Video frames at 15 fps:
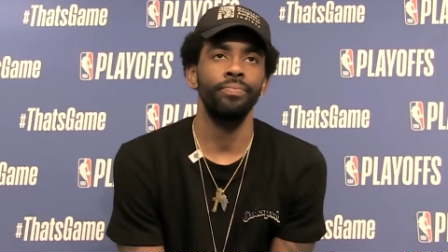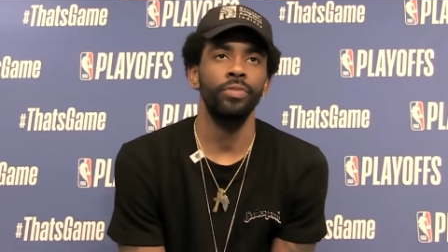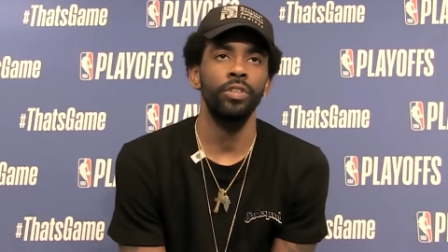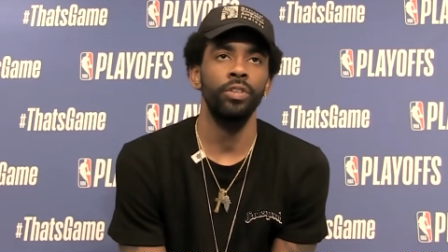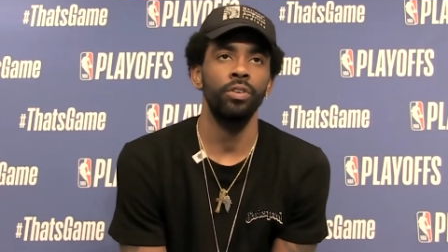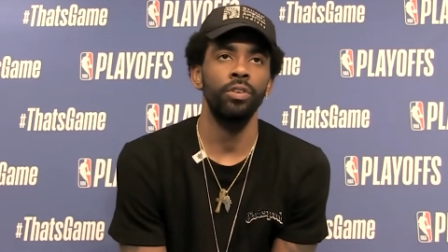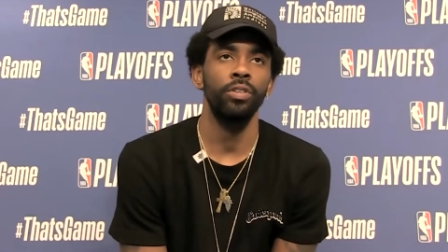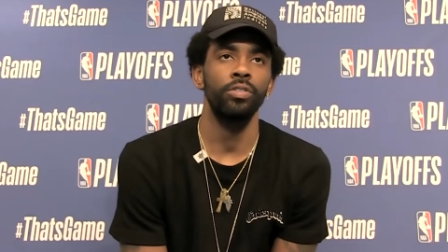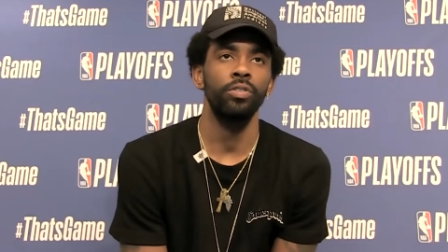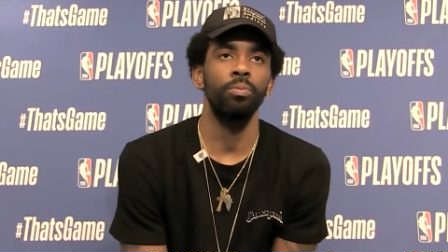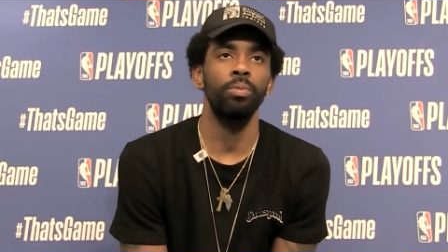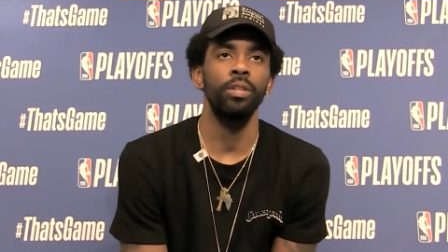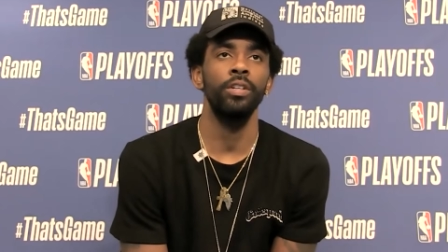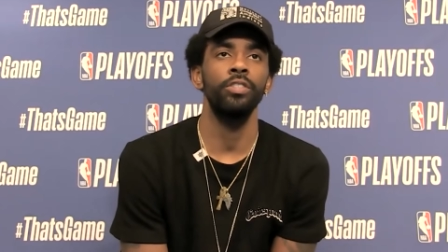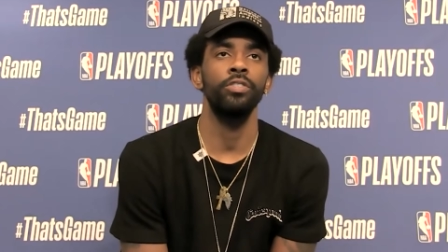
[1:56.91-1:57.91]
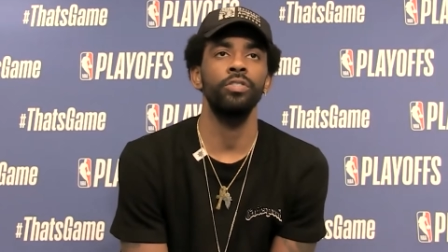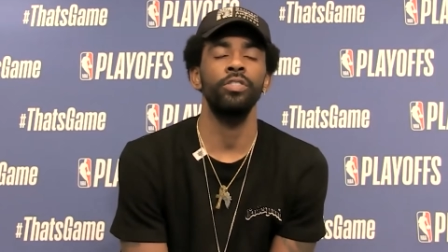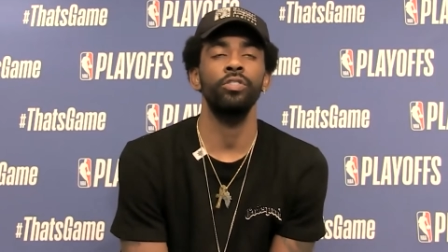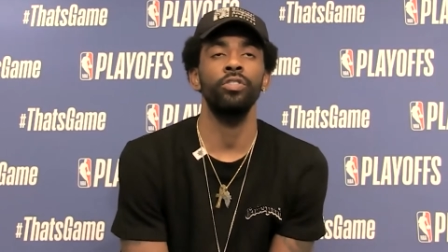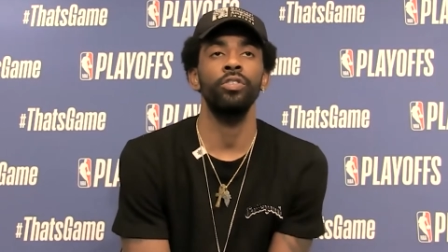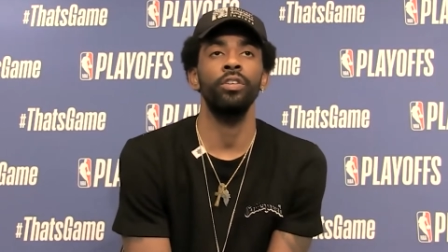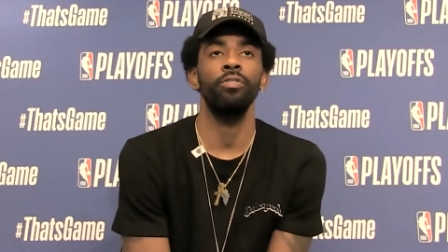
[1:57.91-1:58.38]
You know, there's no
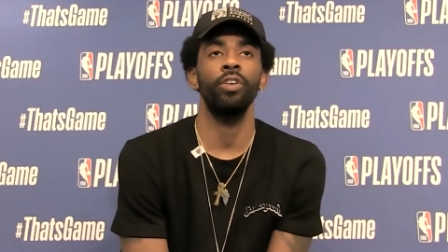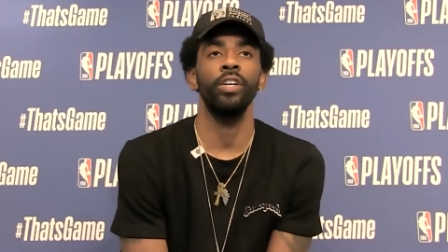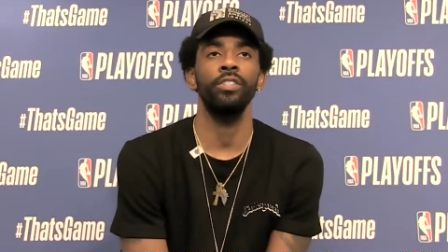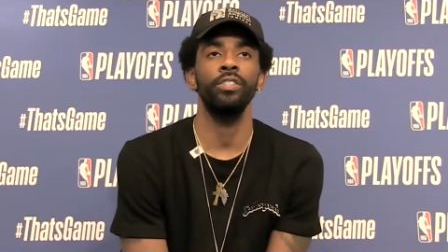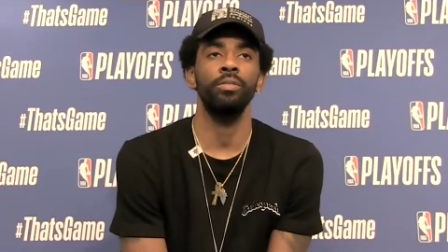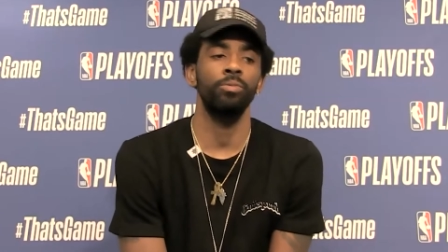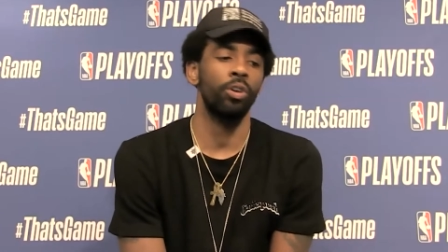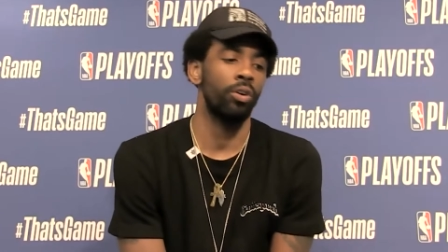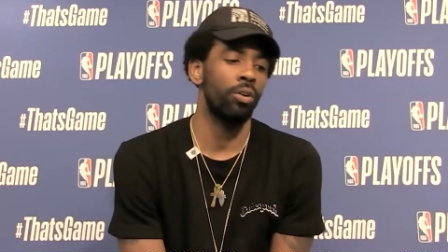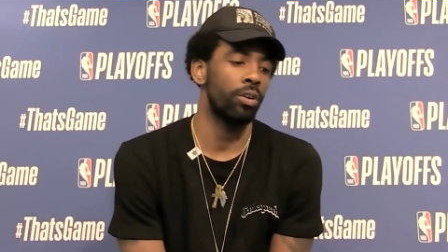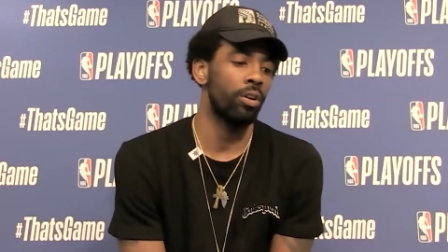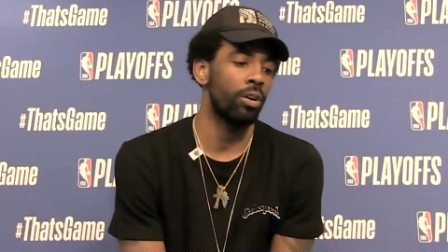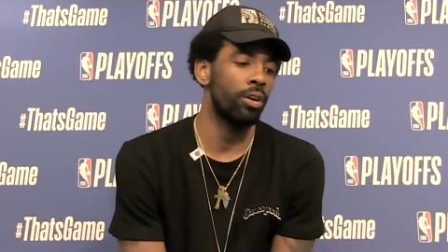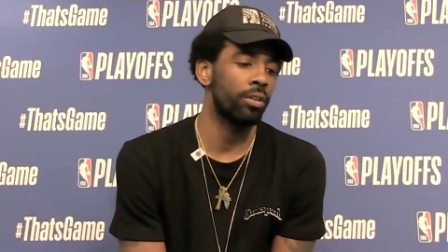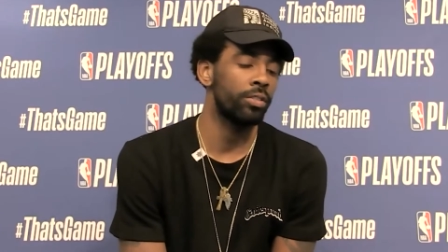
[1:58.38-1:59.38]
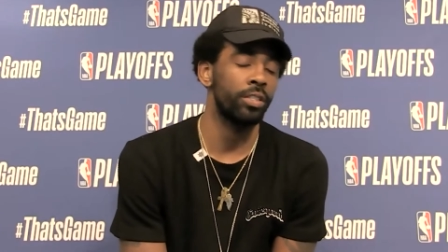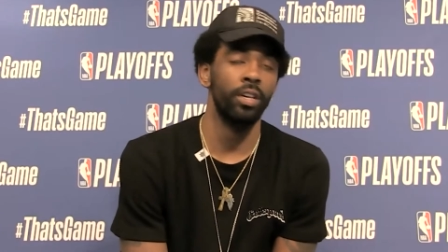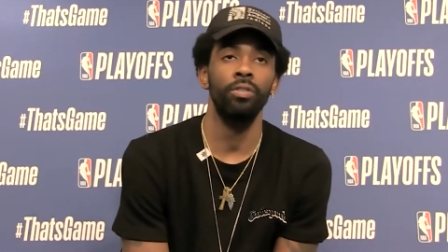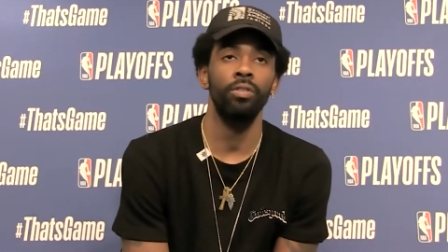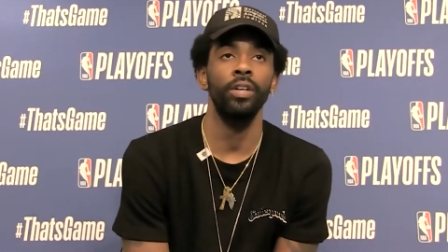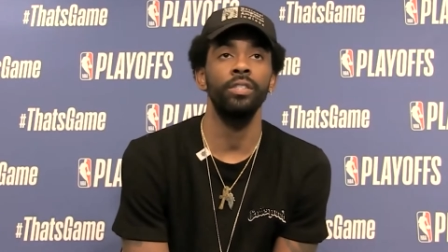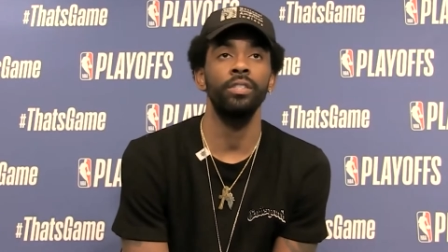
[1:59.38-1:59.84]
belligerence or any racism going on,
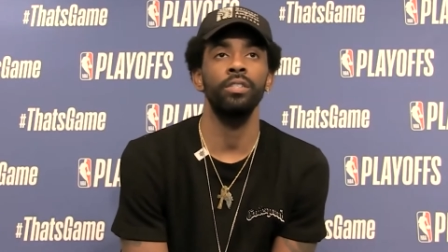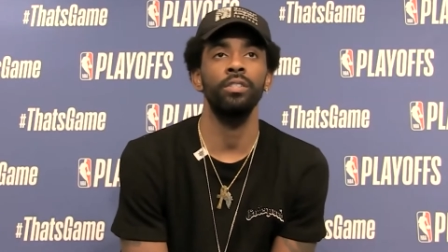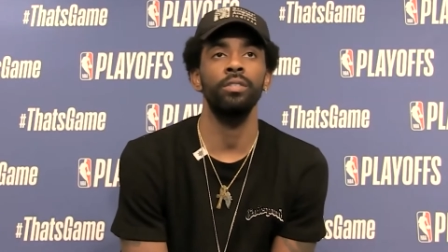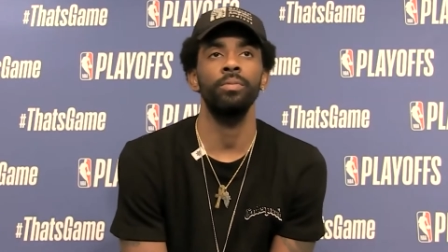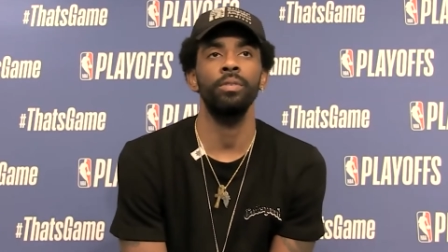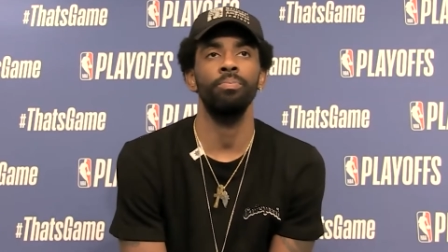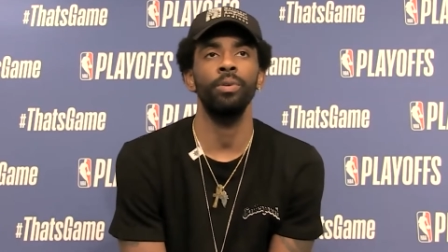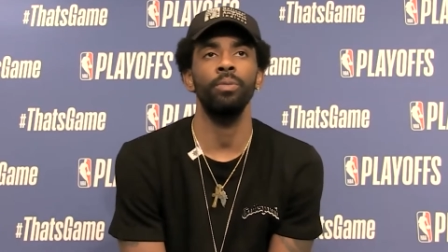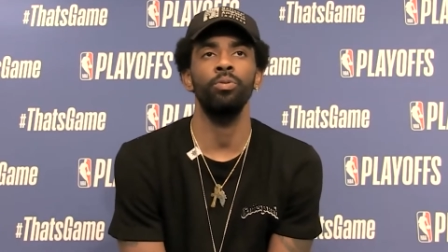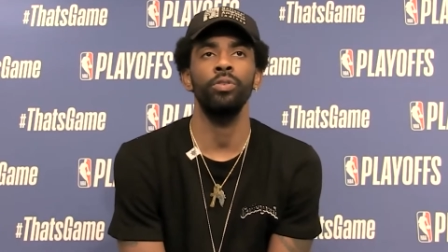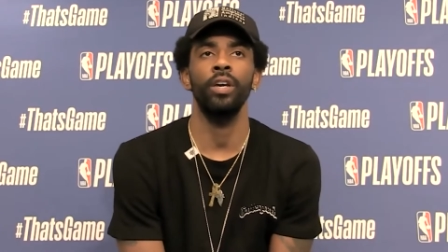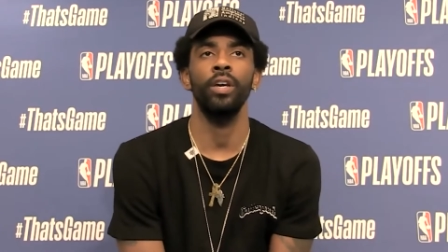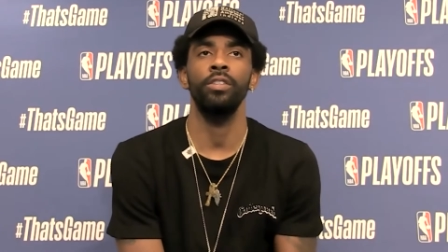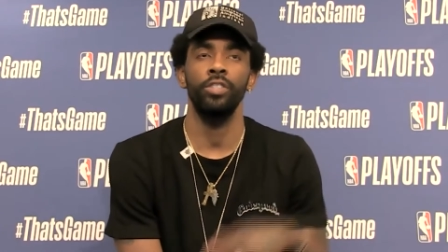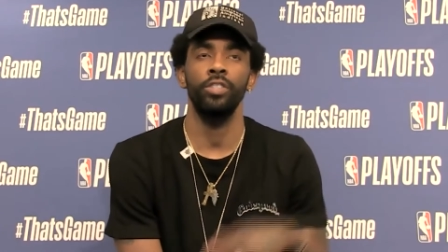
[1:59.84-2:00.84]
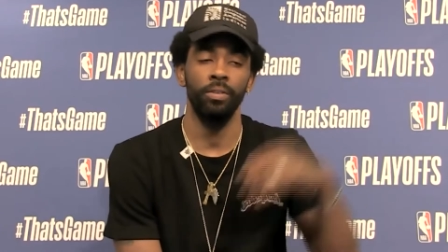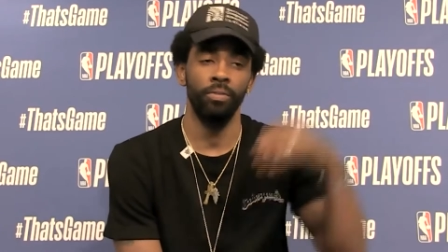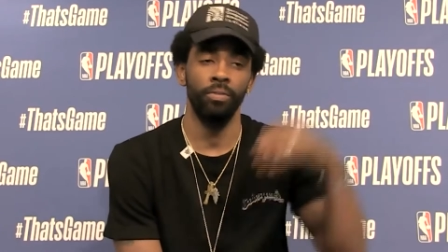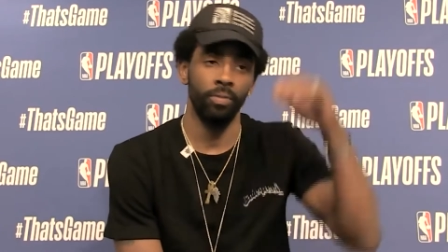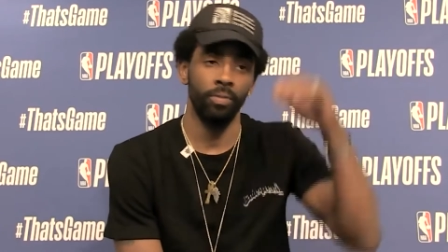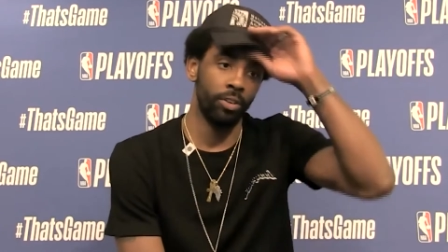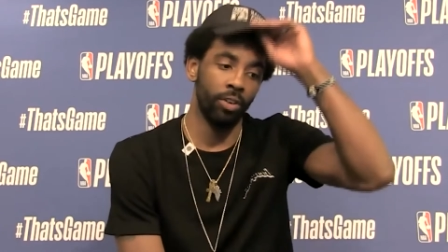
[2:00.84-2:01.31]
subtle racism and people yelling shit
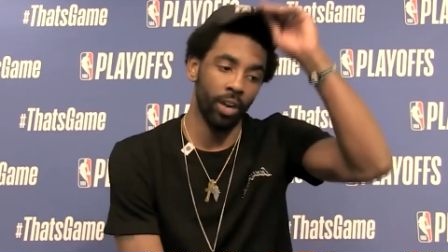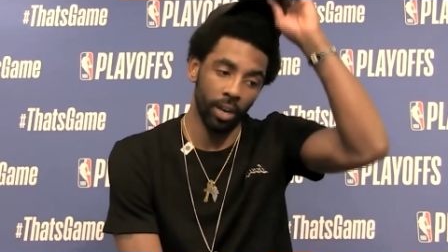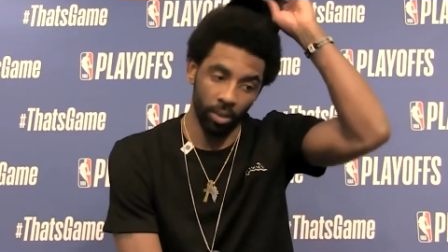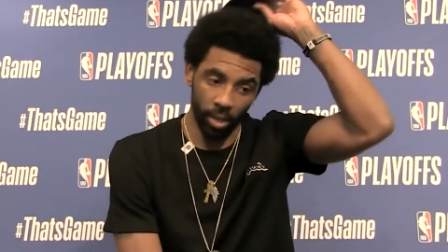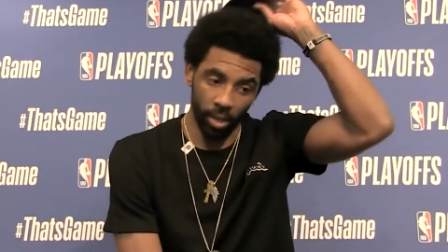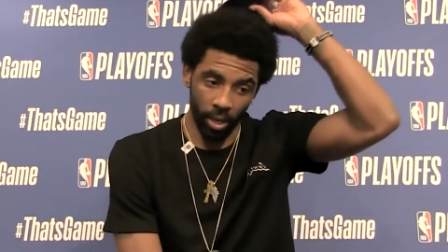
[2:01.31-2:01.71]
from the crowd.